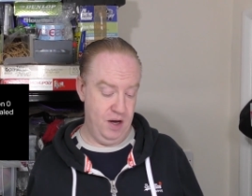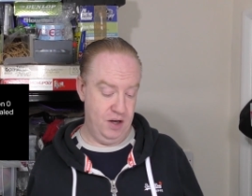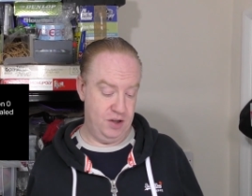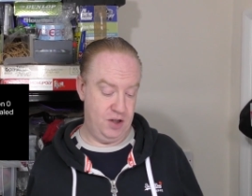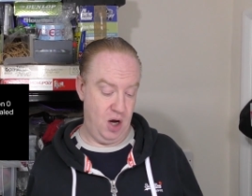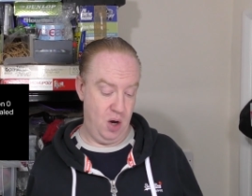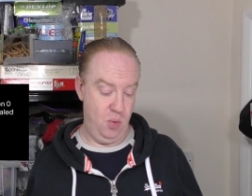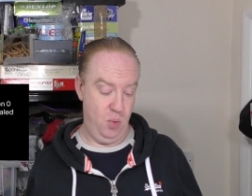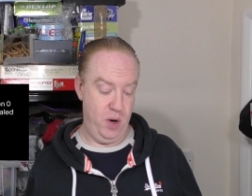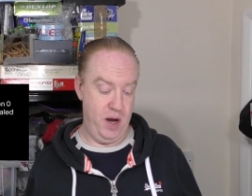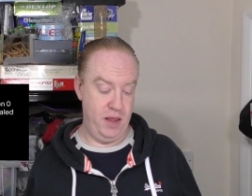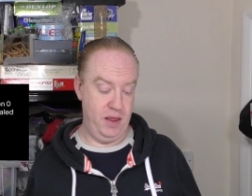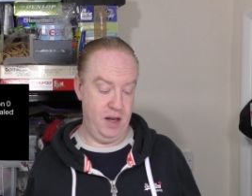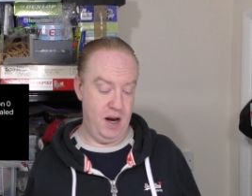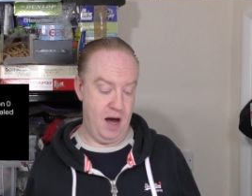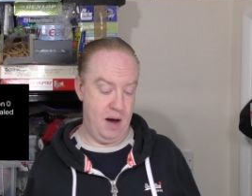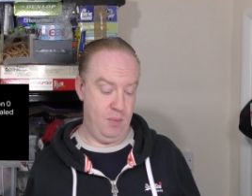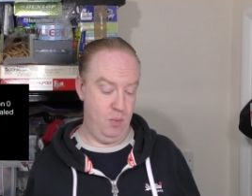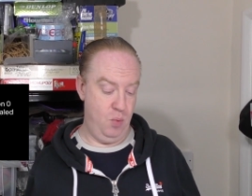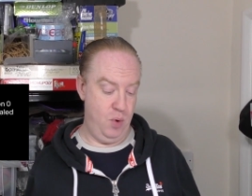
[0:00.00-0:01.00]
So we
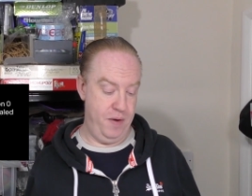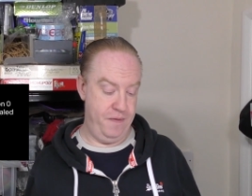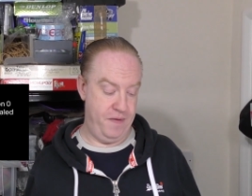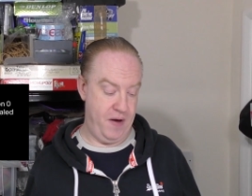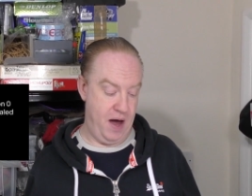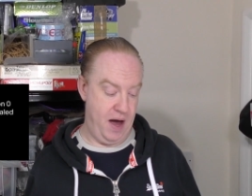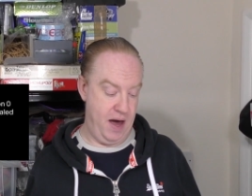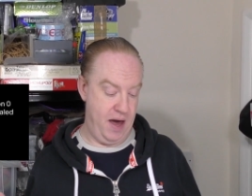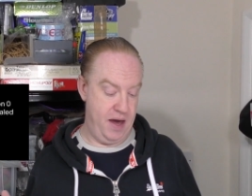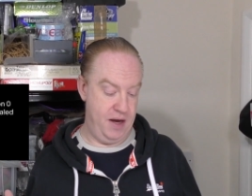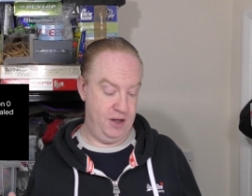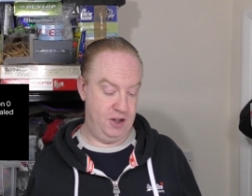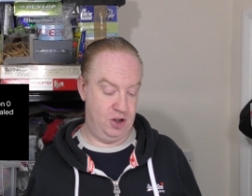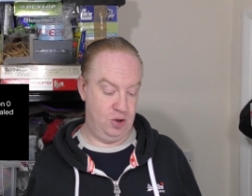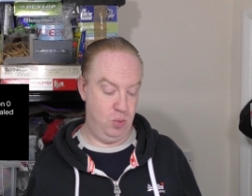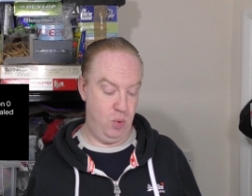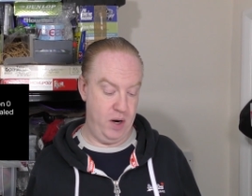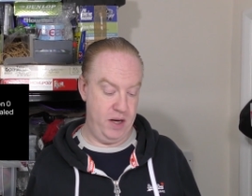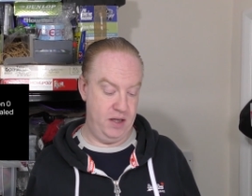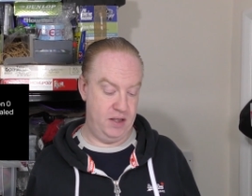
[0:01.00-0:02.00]
ended up with a
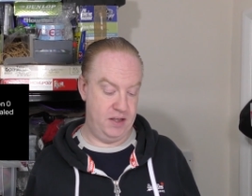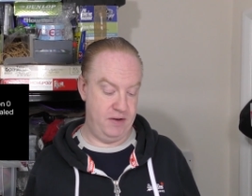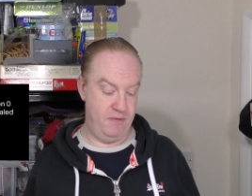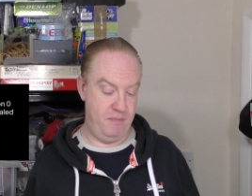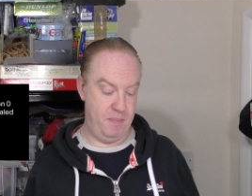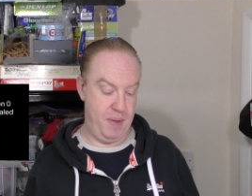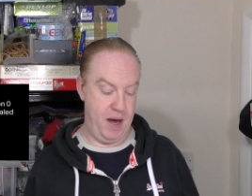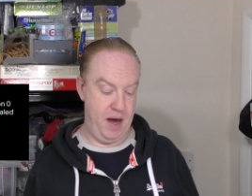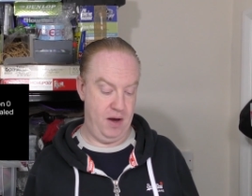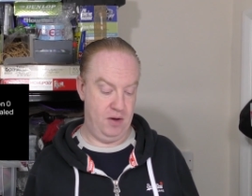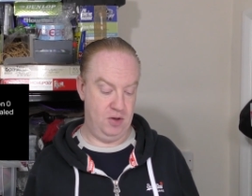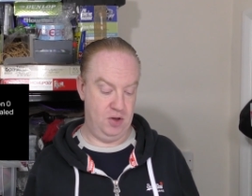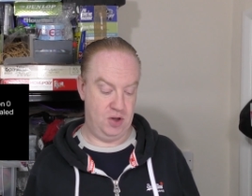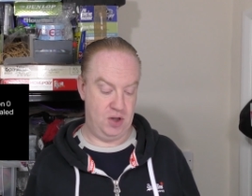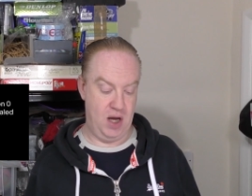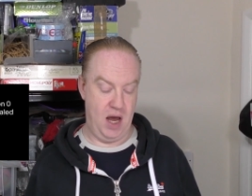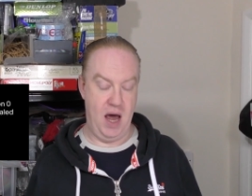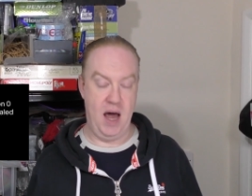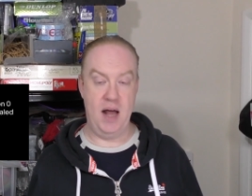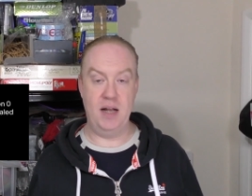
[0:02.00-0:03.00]

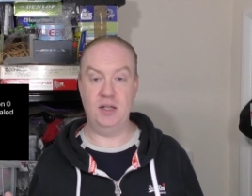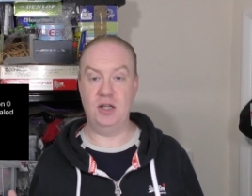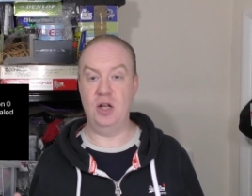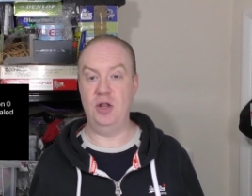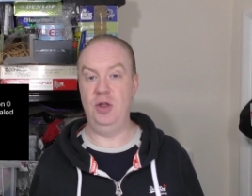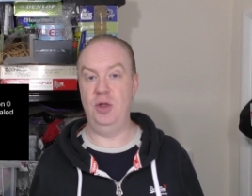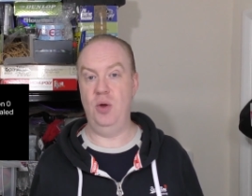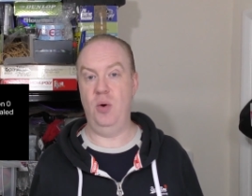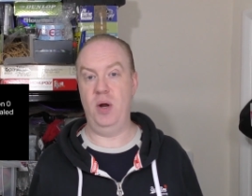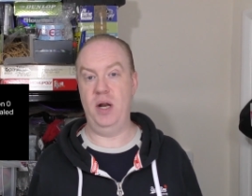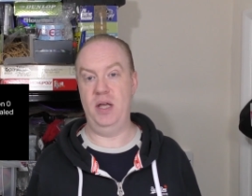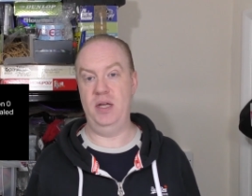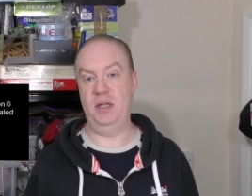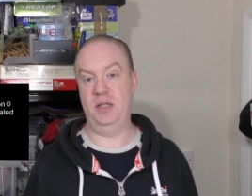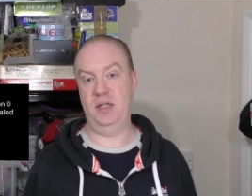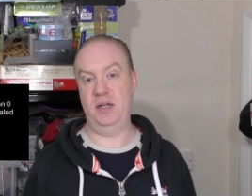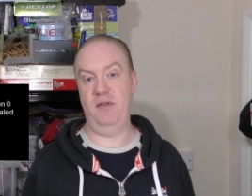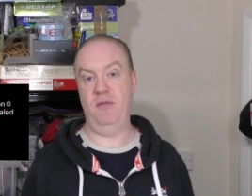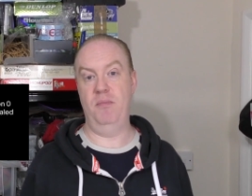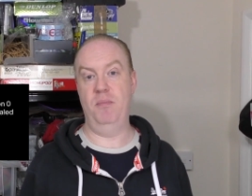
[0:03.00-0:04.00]

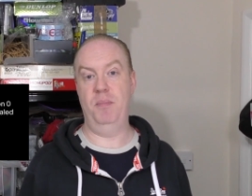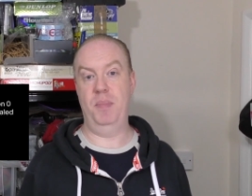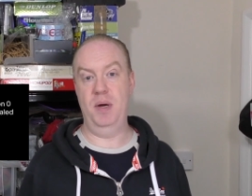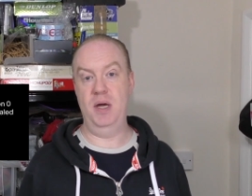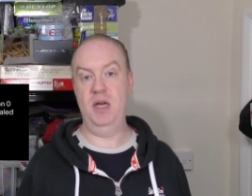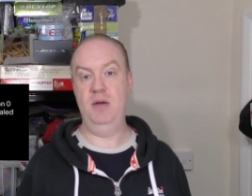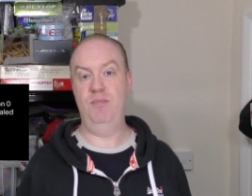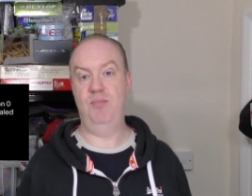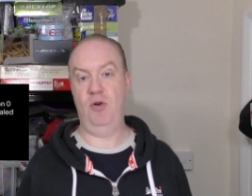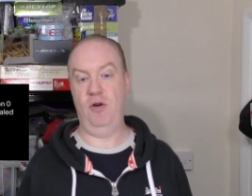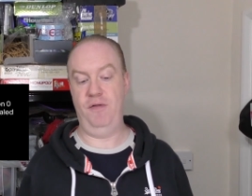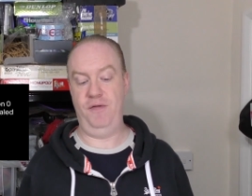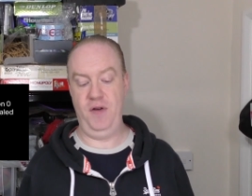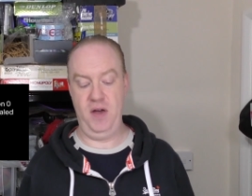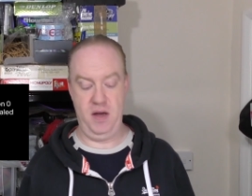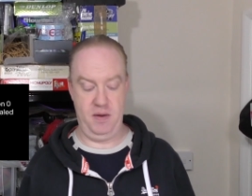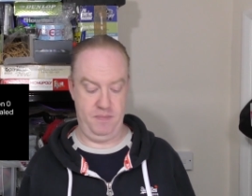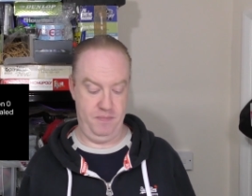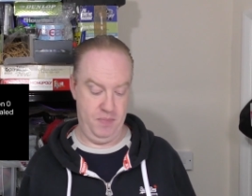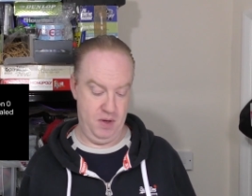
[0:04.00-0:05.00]
£27.97
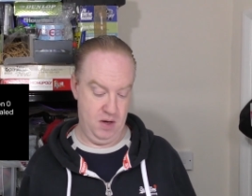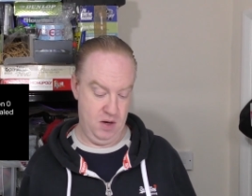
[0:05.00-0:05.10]
profit,